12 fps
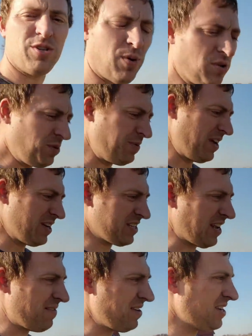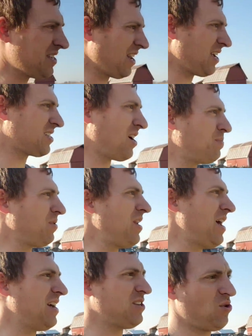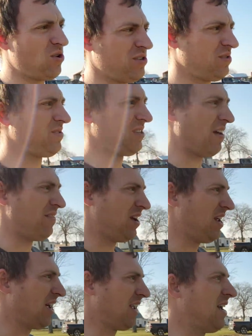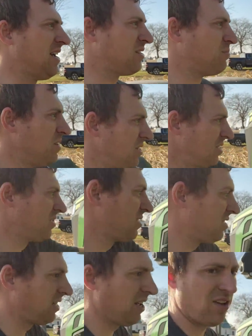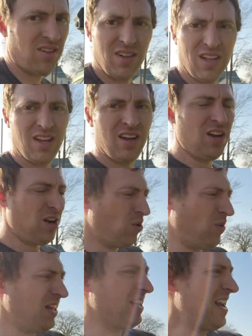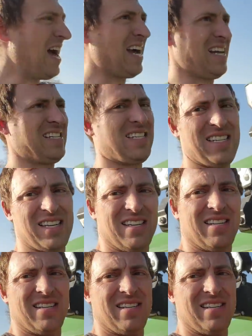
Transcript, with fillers: It's supposed to be in the 70s the next couple of days, or 70, I guess, but still, really nice.